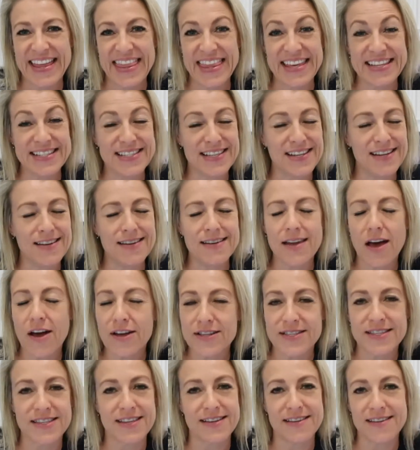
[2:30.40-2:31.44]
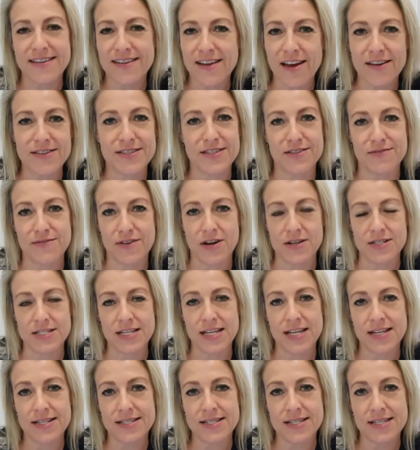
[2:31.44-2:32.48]
There's lots and lots of
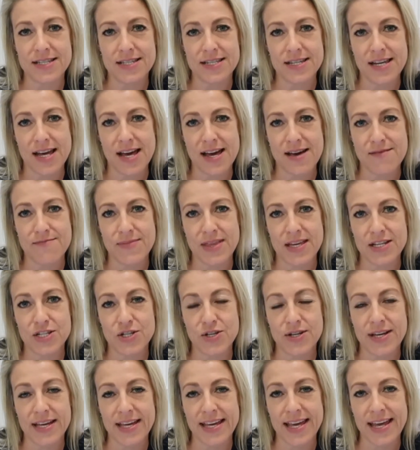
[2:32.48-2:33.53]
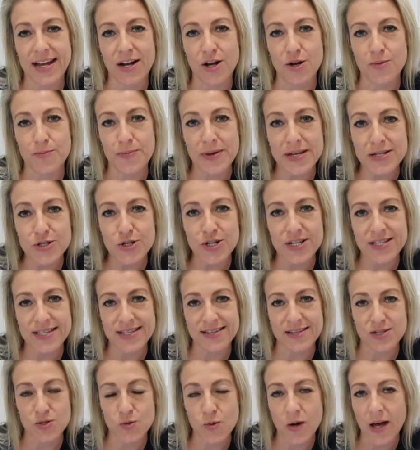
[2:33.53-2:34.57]
content that you can get on Pinterest
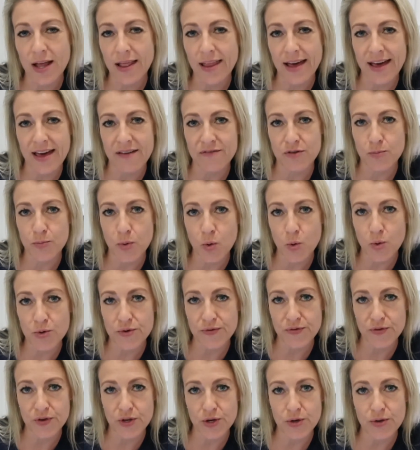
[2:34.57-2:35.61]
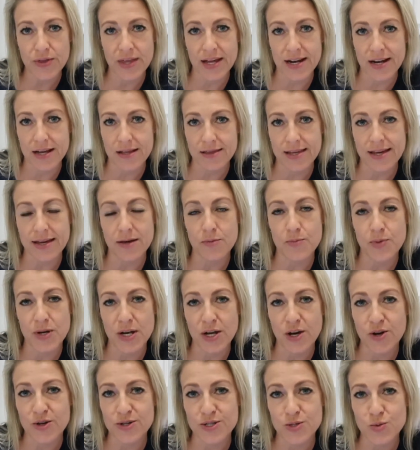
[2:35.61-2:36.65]
as well. I have a board for you that I'll link
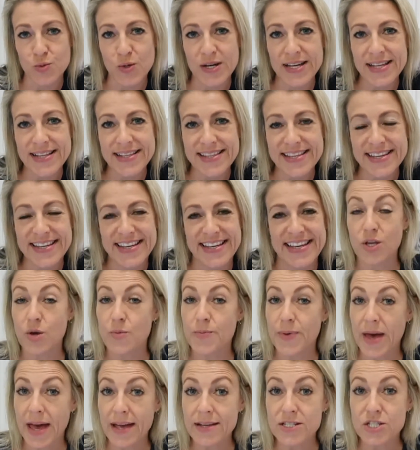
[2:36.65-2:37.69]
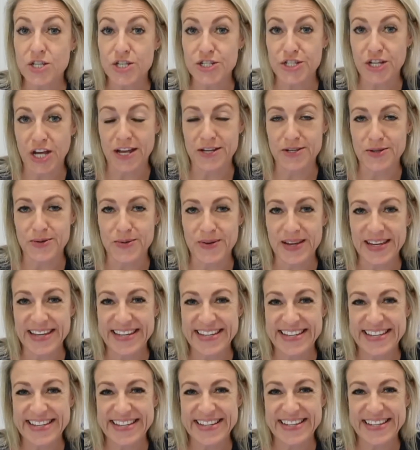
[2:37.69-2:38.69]
below as well. So back to January.